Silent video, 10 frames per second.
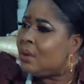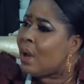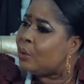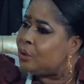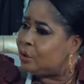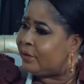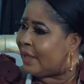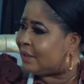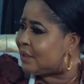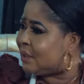No, I will do
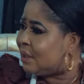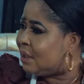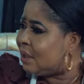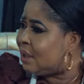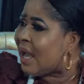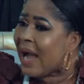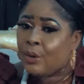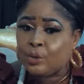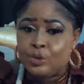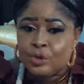that.
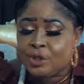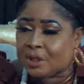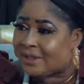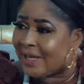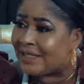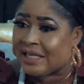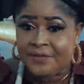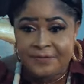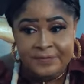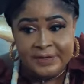I will do just that
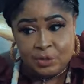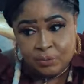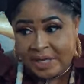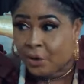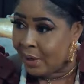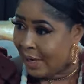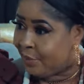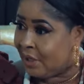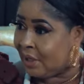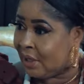if it will make you
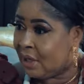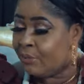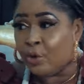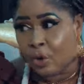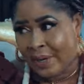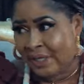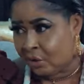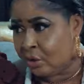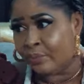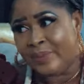happy. Because my
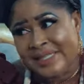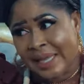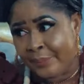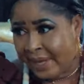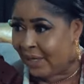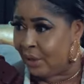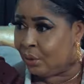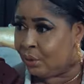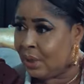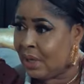son, please, I beg you.